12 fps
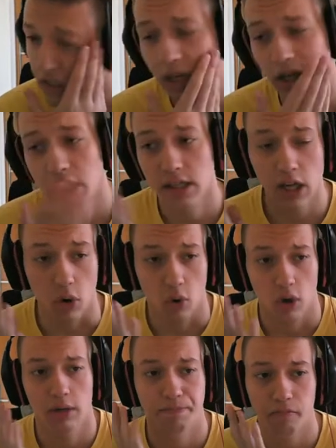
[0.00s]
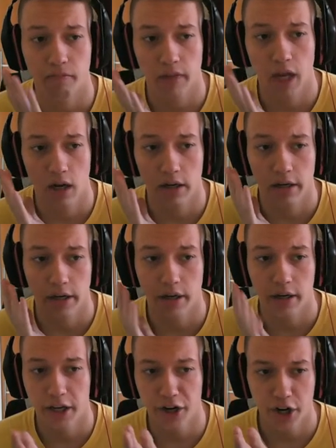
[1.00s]
So
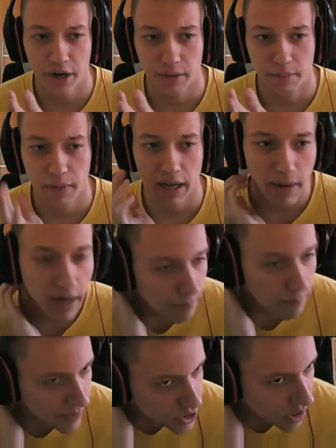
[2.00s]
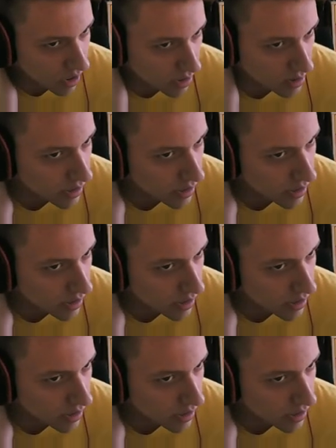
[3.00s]
here my Mega Pidgeot,